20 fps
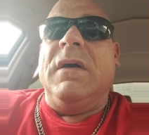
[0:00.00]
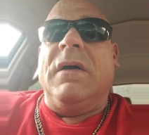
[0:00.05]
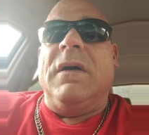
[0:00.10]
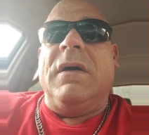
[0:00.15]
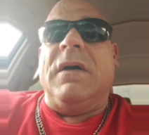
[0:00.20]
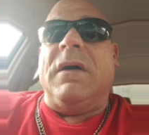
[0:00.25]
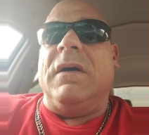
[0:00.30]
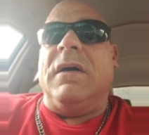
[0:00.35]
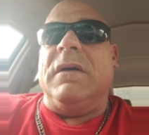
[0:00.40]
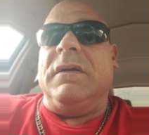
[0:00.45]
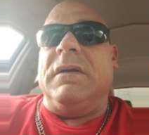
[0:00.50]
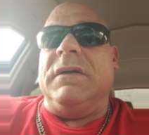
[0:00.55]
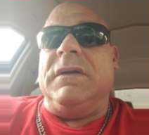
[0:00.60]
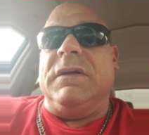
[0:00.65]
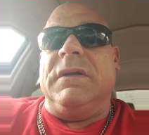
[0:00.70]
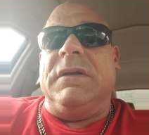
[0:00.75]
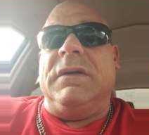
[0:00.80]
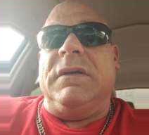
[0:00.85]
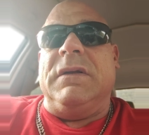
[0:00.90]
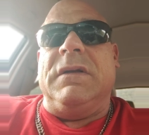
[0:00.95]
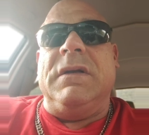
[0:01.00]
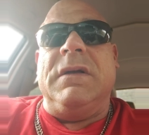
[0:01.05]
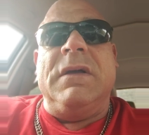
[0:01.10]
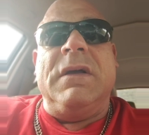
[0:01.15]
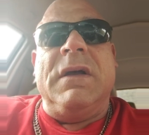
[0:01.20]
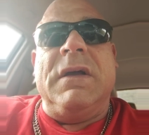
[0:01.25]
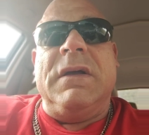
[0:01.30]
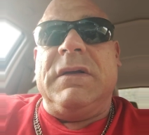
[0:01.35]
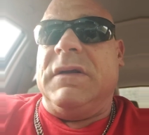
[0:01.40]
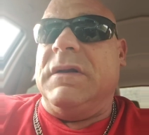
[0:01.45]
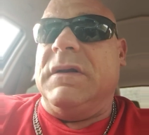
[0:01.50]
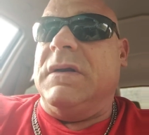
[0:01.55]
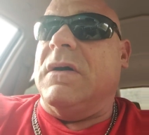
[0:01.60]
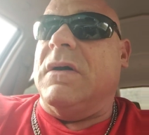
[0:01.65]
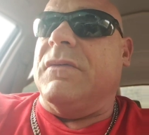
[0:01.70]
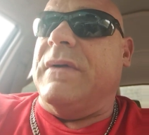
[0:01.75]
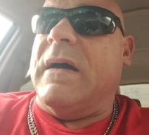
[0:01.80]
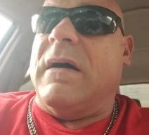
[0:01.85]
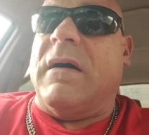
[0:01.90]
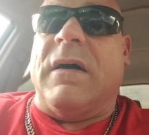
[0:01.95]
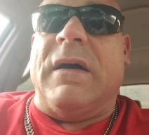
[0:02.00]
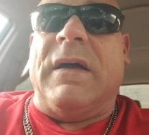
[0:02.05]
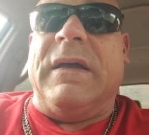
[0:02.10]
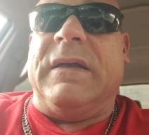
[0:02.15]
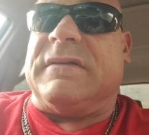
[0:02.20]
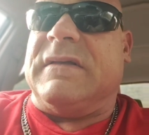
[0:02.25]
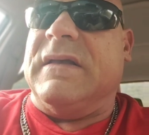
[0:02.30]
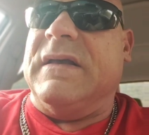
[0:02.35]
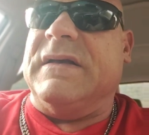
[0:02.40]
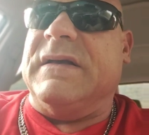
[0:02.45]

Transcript: uh, you know, now at this